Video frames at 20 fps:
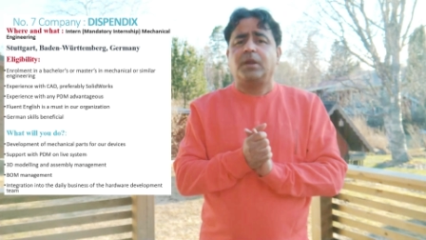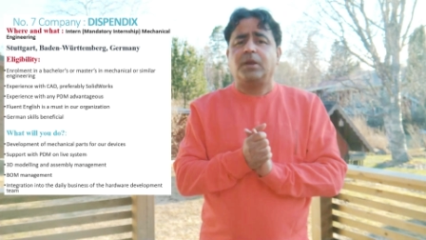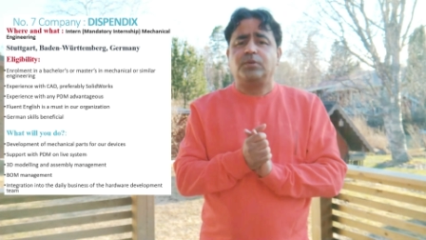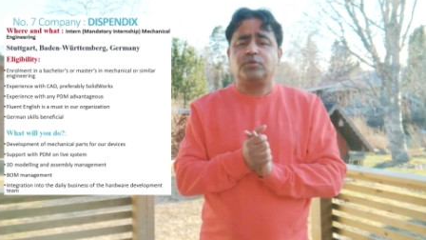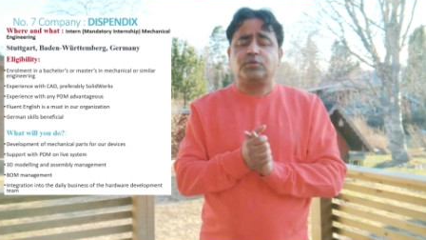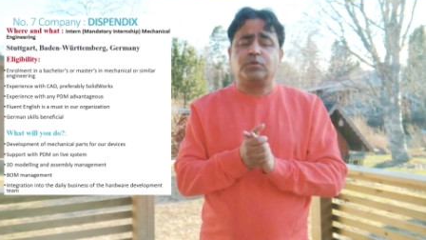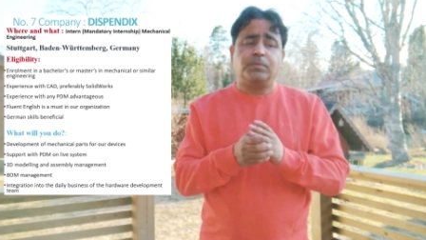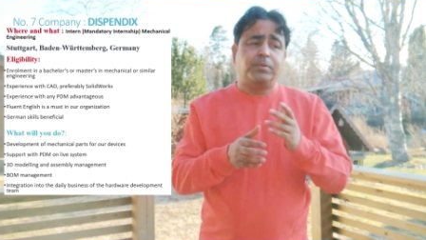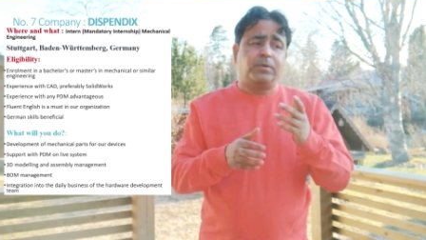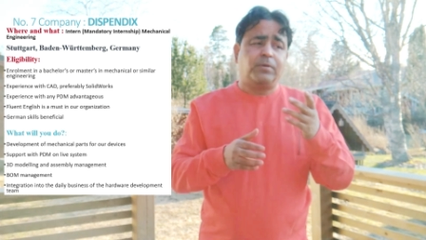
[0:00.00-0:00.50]
and
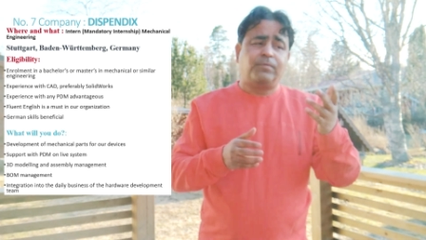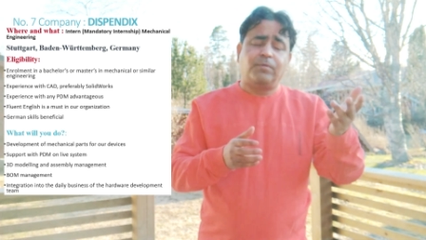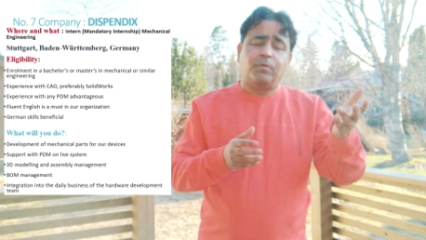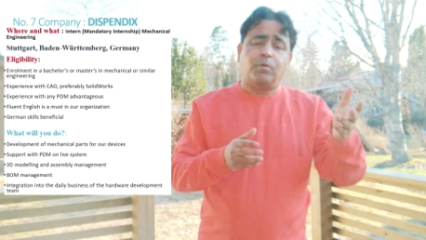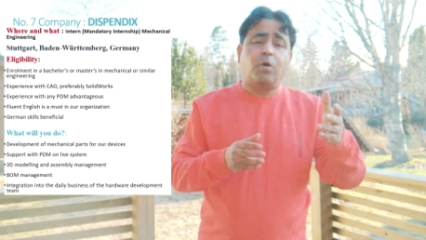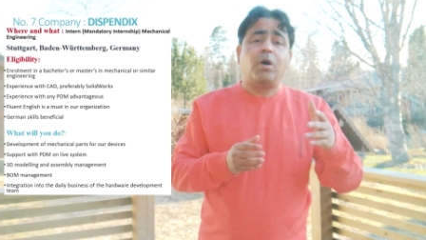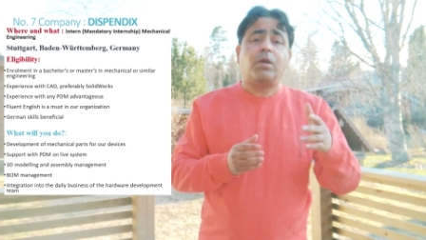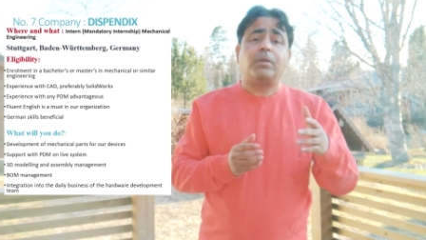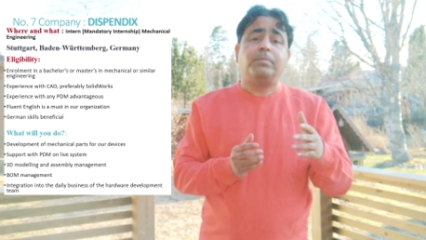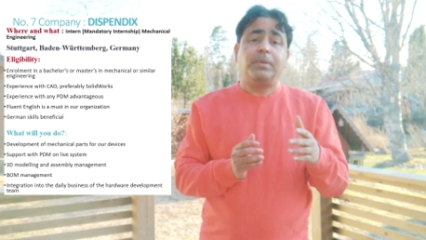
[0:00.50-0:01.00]
you should be
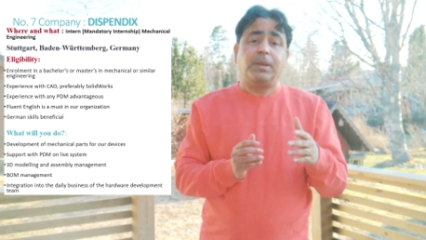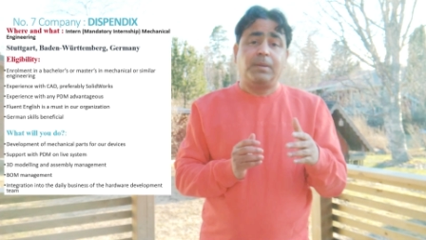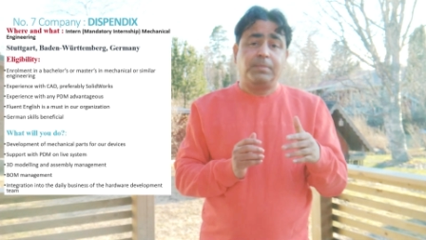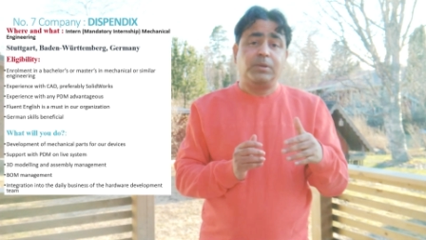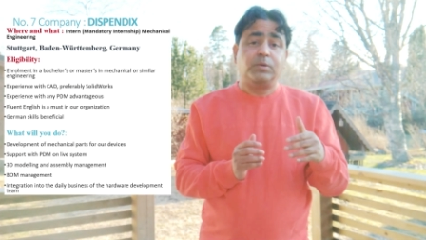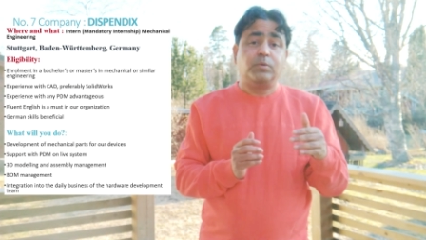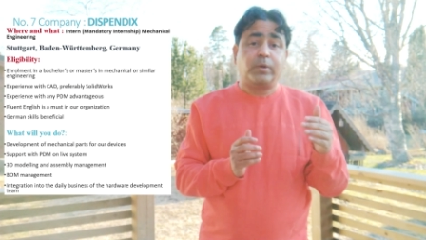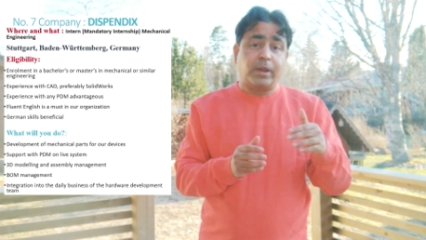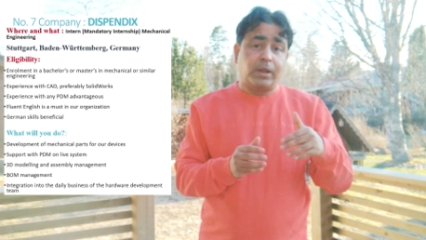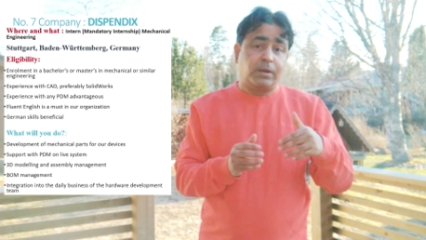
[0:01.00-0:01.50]
or
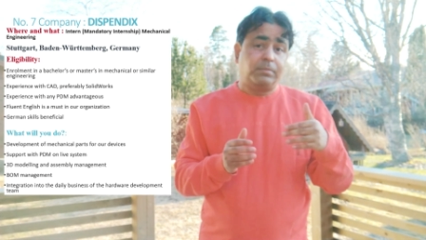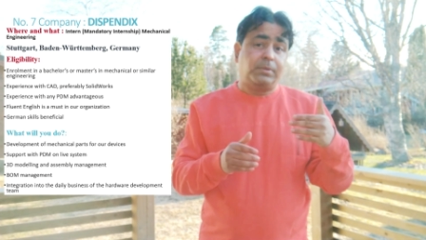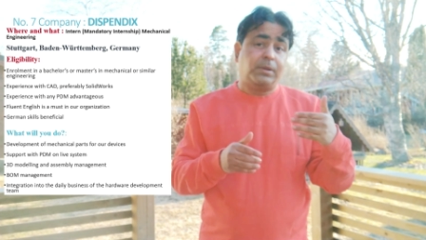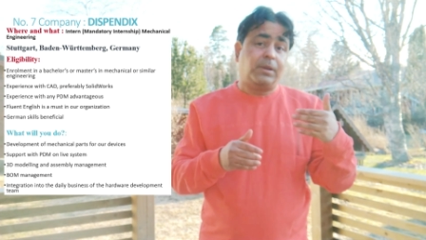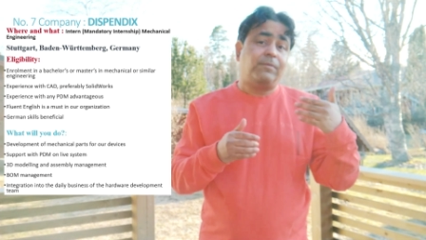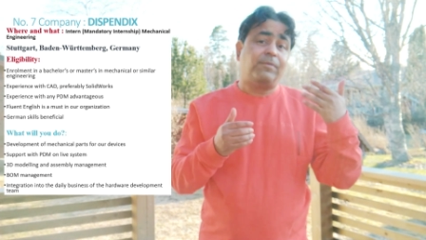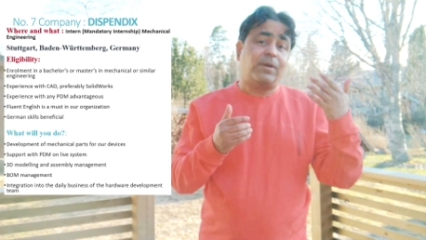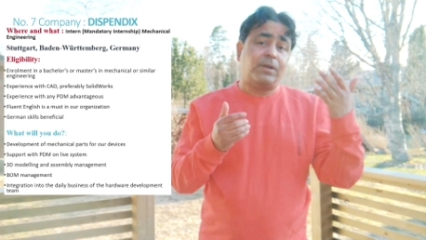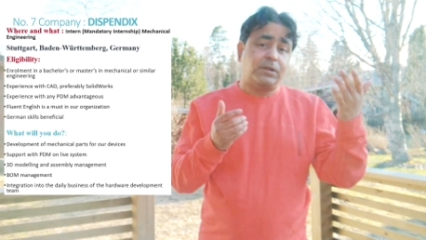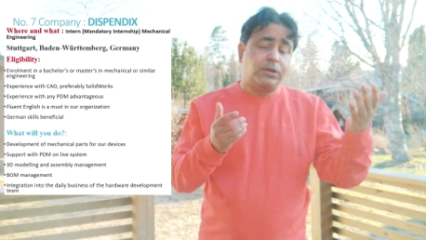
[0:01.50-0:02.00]
maybe you can
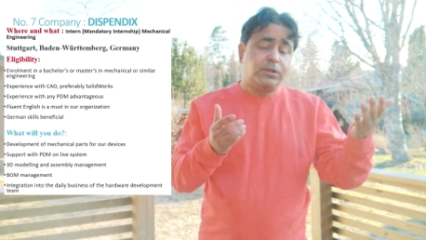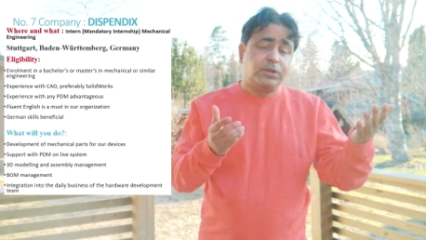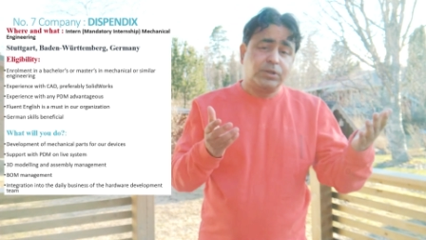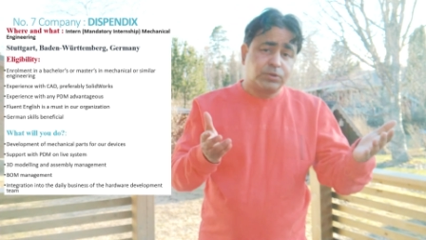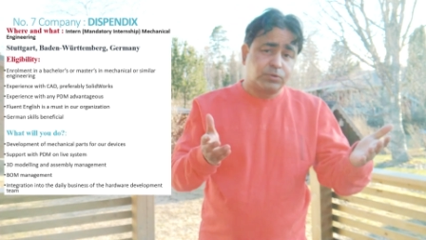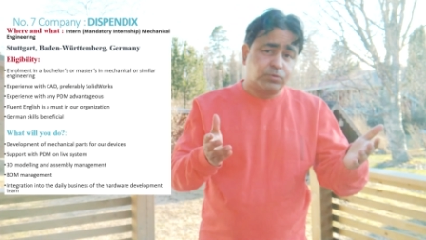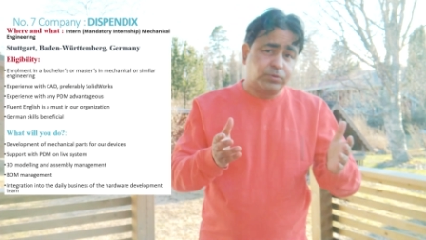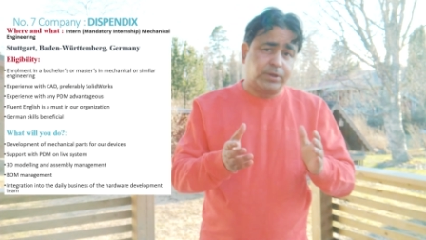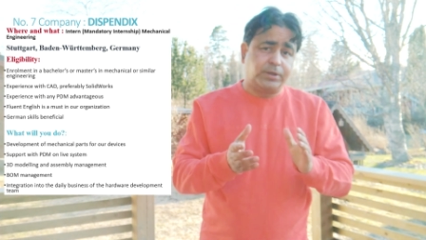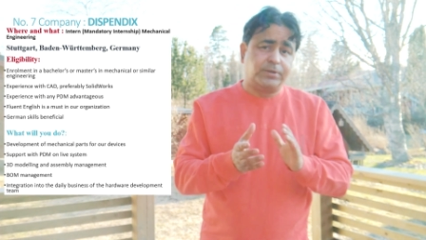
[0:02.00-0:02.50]
be a final
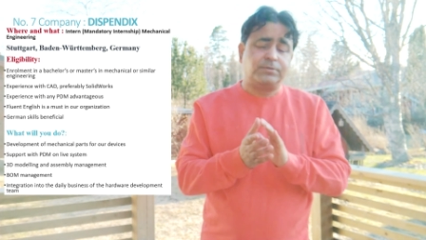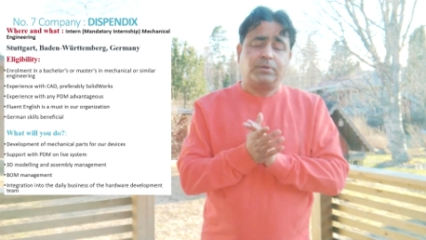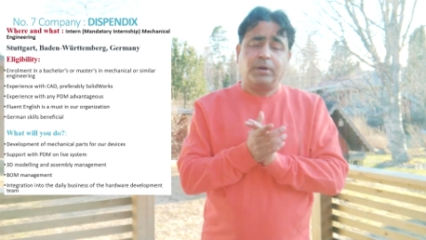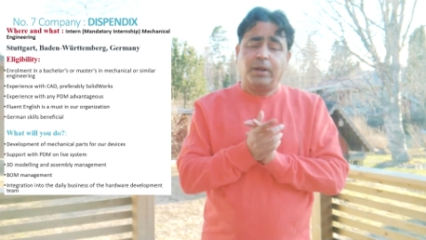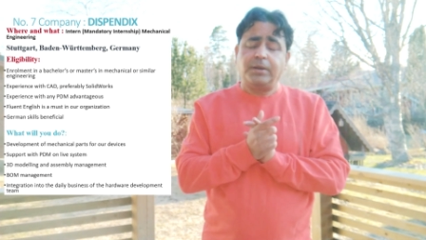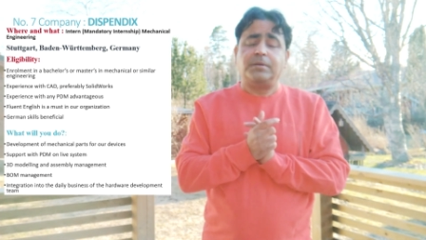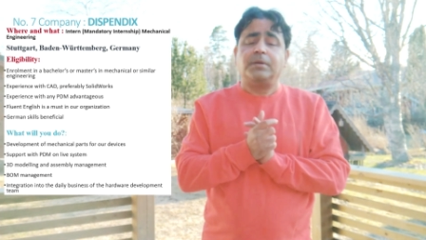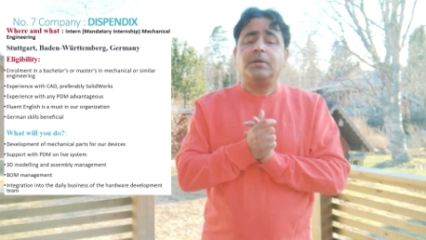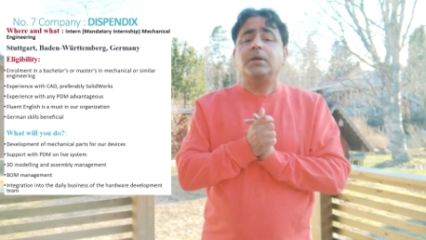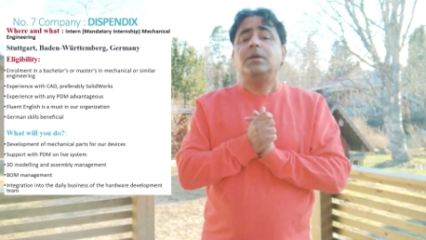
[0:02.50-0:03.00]
year students,
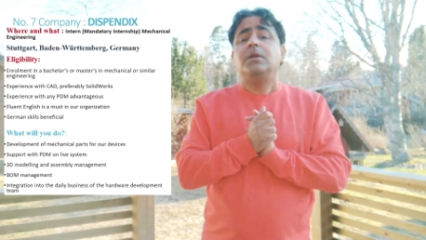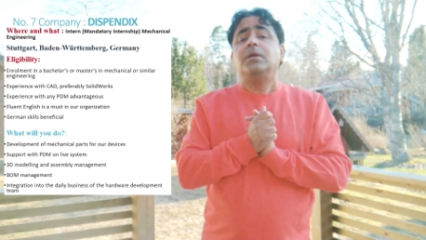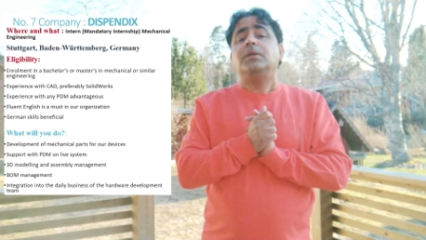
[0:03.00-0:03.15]
right?